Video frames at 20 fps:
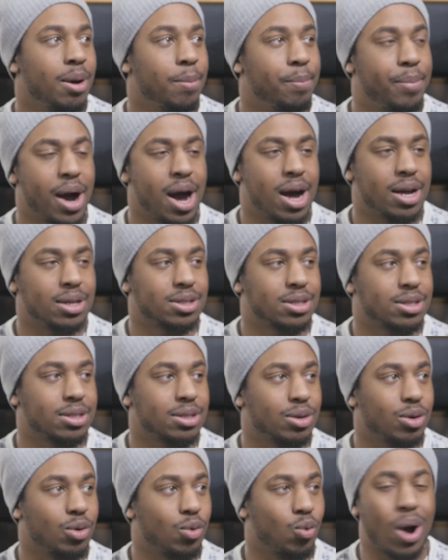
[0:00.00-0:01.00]
But
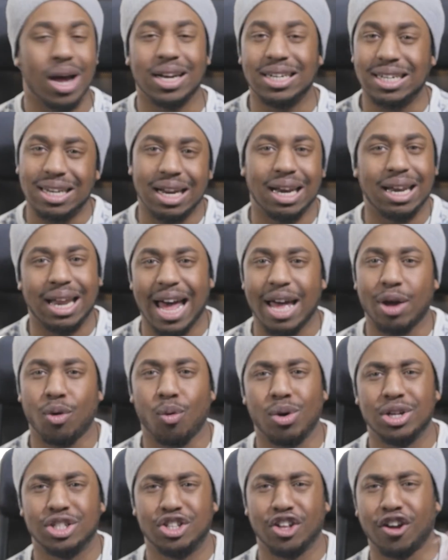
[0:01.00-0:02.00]
what I didn't like
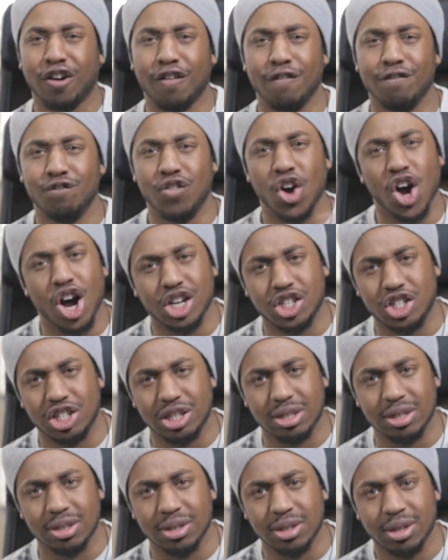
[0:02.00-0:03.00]
was the
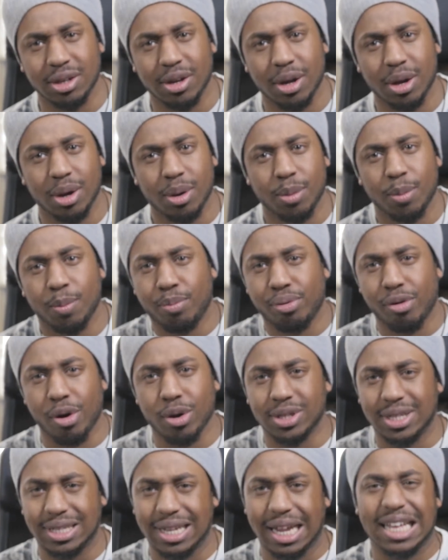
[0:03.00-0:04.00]
conversion
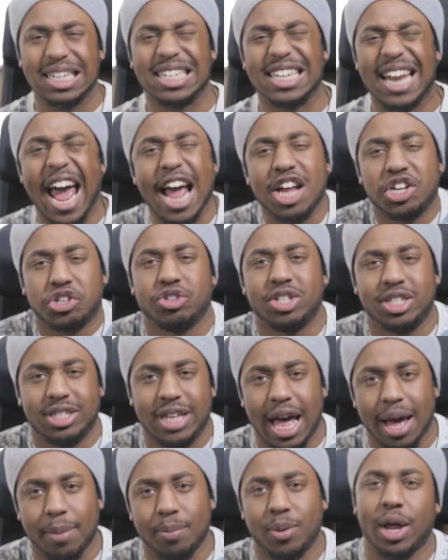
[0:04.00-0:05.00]
process. Like, it's an extra
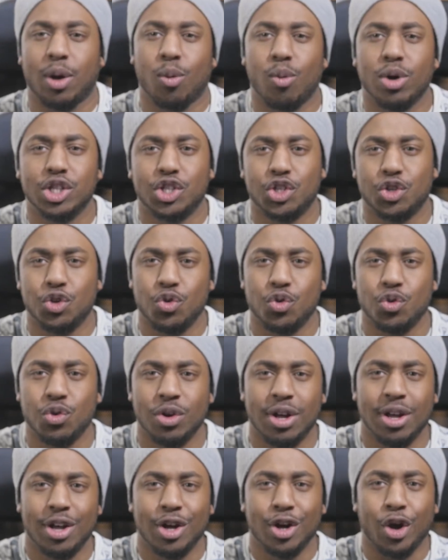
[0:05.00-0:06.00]
step, but like once you
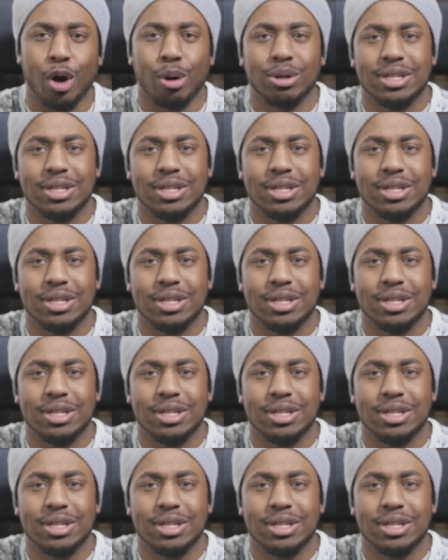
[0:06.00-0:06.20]
go